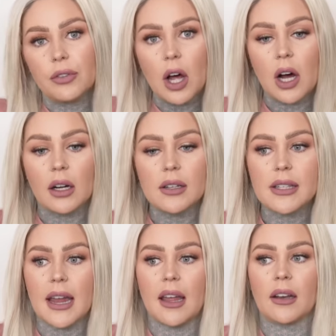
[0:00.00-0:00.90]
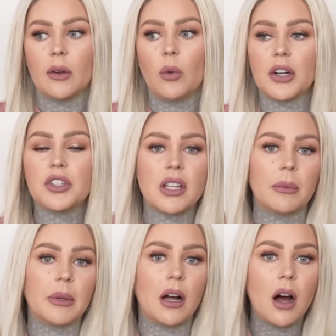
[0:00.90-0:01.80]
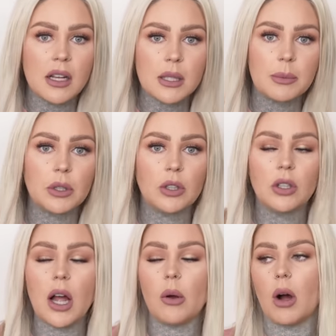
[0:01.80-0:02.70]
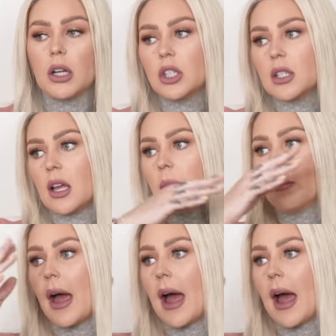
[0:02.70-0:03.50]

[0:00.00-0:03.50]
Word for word: vlogs and I watched some in a hospital, I watched some